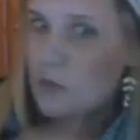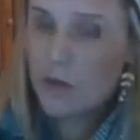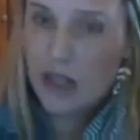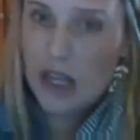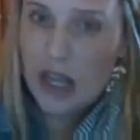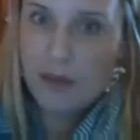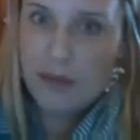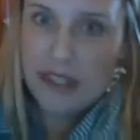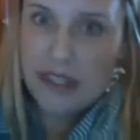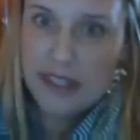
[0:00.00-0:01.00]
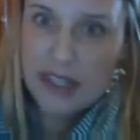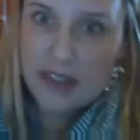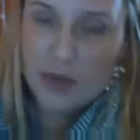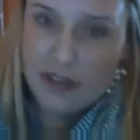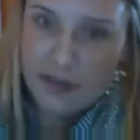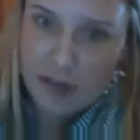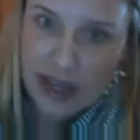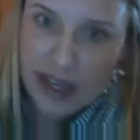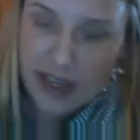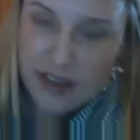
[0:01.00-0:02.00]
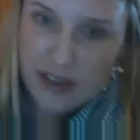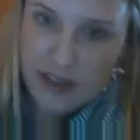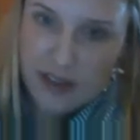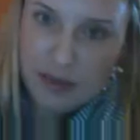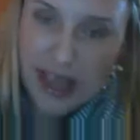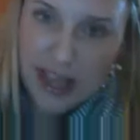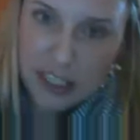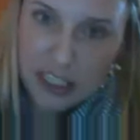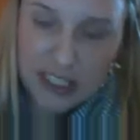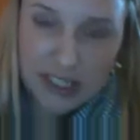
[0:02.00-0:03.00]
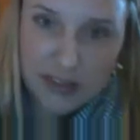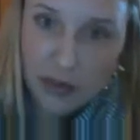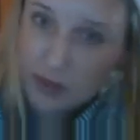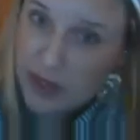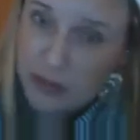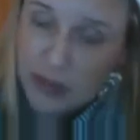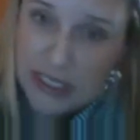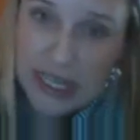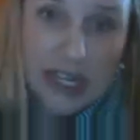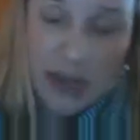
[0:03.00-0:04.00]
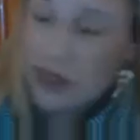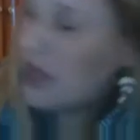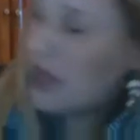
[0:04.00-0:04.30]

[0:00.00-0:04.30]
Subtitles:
school because that's one of my passions for people in tech, and we